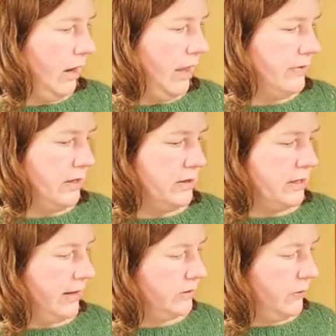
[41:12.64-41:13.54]
And then the
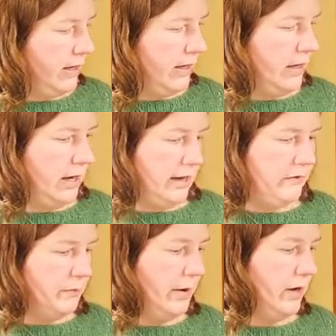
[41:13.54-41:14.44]
next week it got
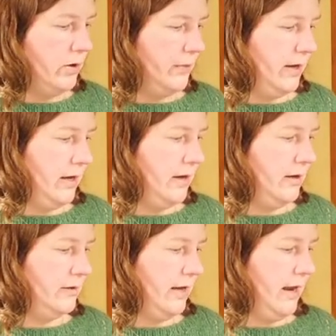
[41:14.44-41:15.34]
even better
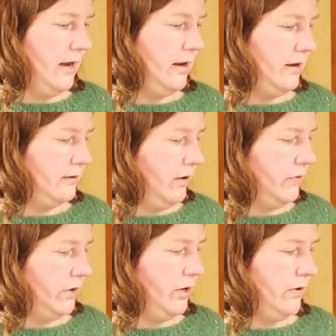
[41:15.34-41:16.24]
because
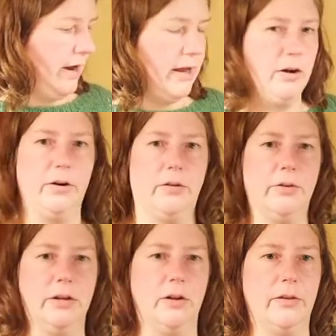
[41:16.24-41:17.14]
over here I had already
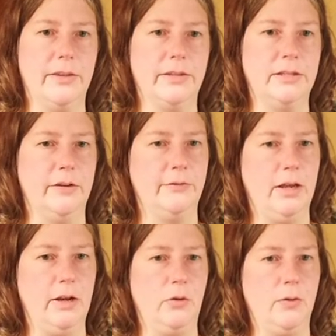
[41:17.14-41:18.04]
written all this stuff
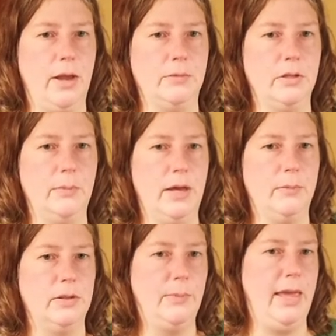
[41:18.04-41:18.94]
kind of crammed in the
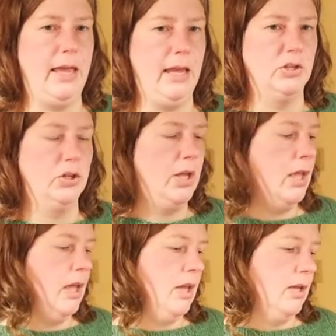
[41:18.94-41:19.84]
bottom of the page.
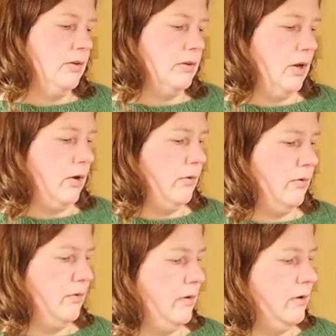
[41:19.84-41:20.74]

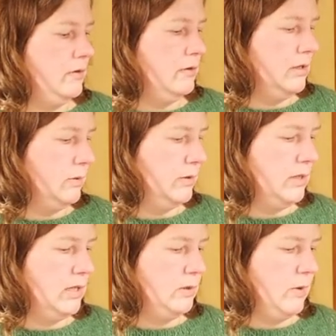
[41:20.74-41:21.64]
So this
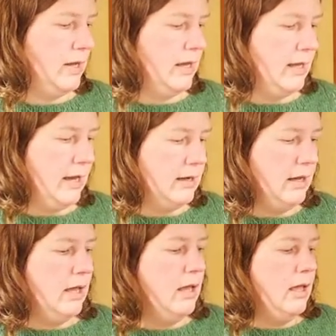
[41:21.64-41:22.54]
was this week
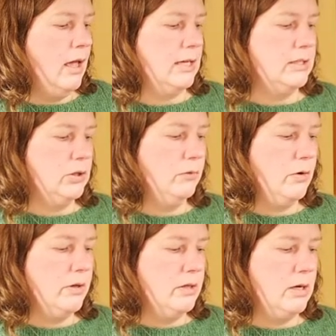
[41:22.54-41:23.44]
again. I still
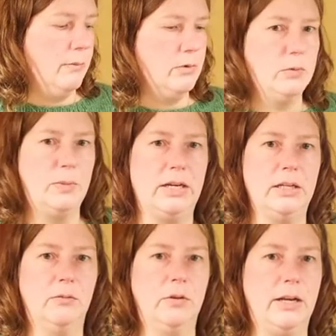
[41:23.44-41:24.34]
wrote in the numbers, but I
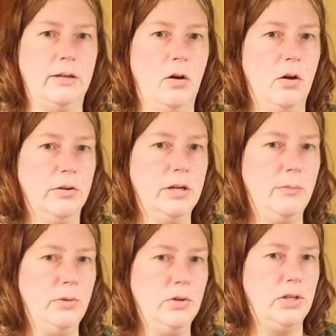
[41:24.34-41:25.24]
didn't write in all the
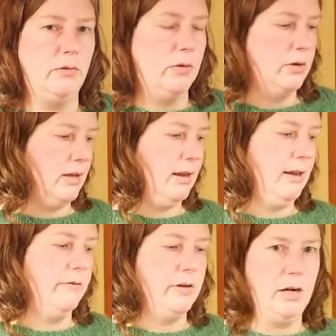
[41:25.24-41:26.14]
numbers. I wrote in the
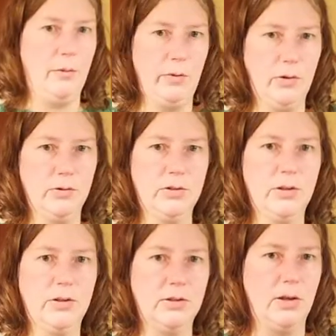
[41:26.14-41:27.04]
even numbers.
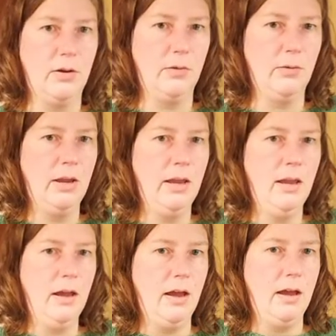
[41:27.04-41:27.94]
So
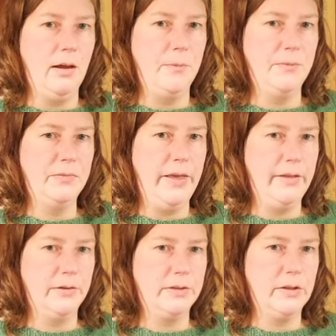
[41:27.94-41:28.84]

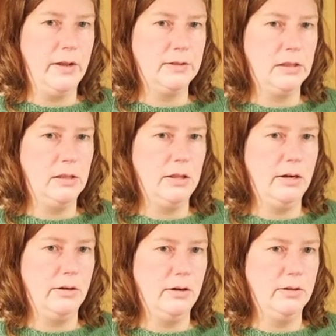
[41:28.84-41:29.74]
that looks less
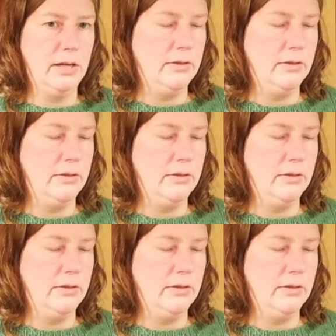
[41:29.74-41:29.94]
cluttered.